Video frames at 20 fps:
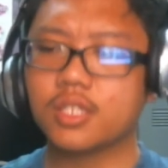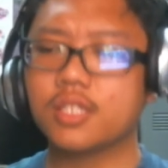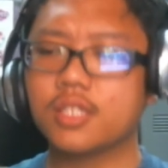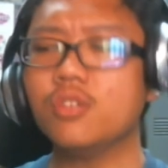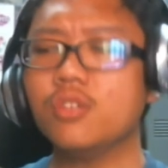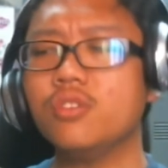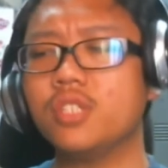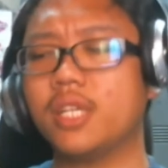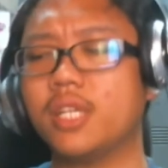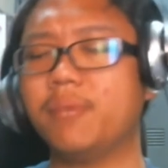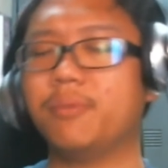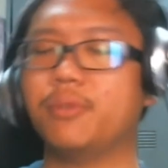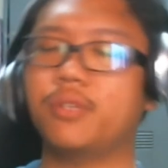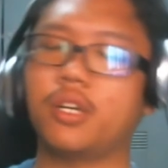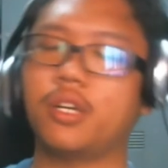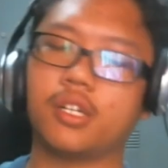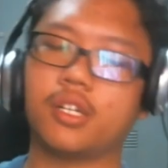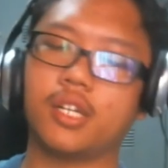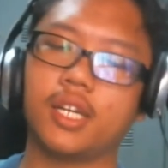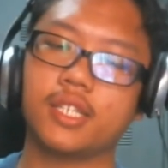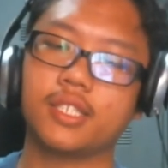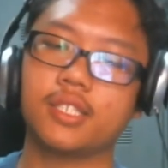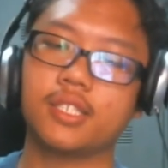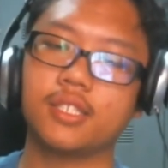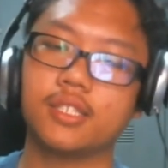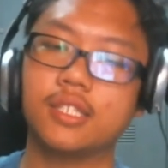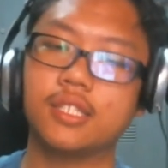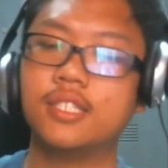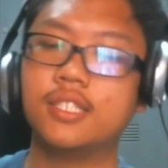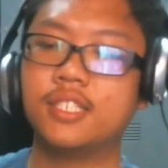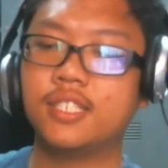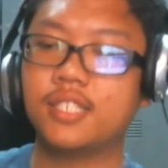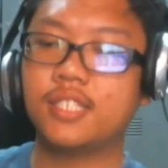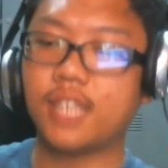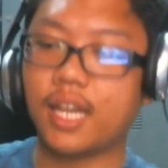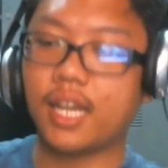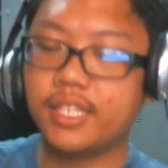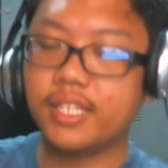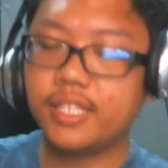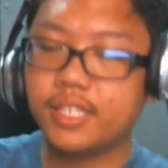don't get me wrong, like this
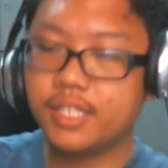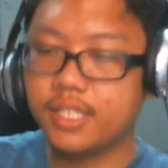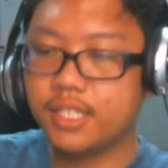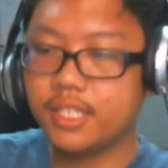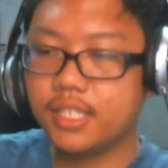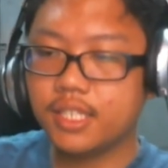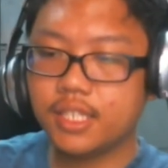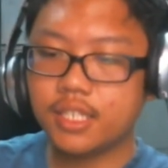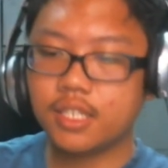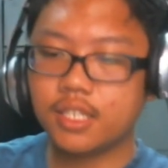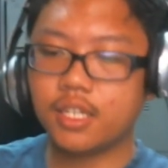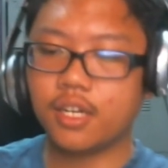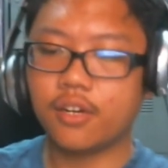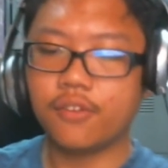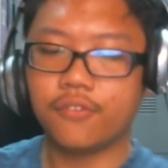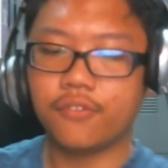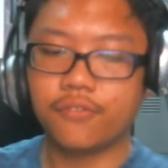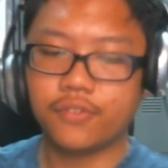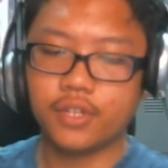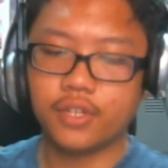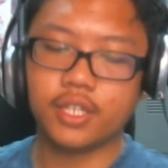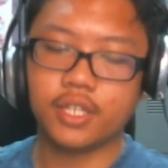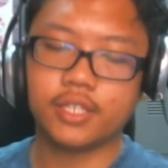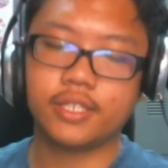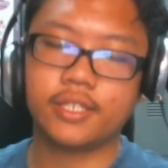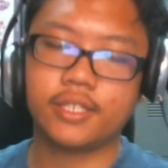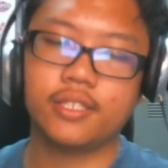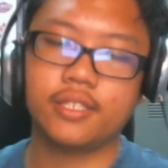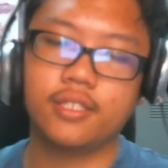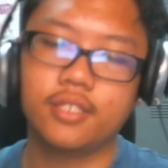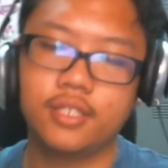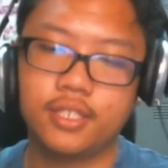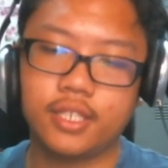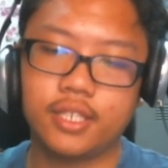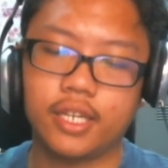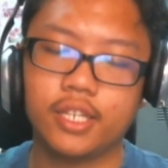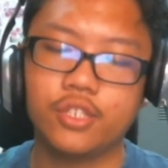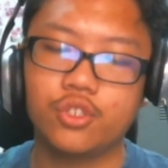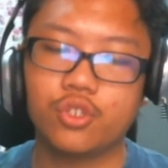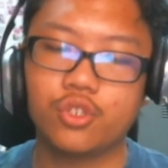idea of a
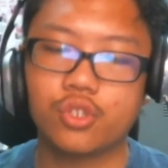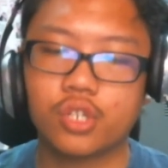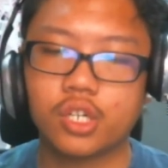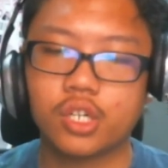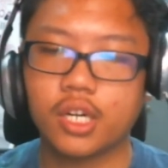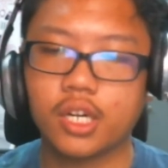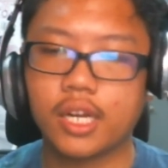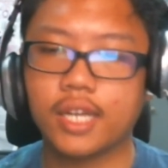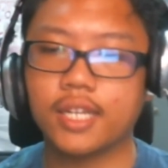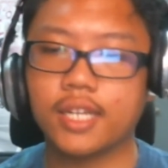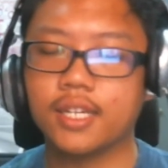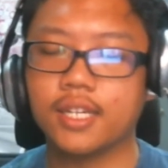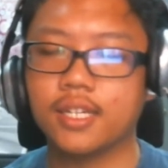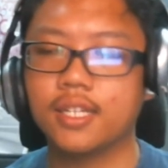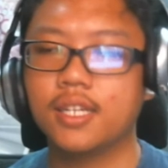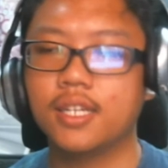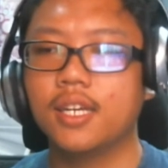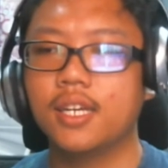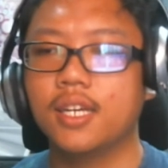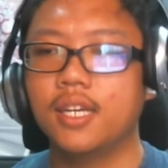sane Joker and a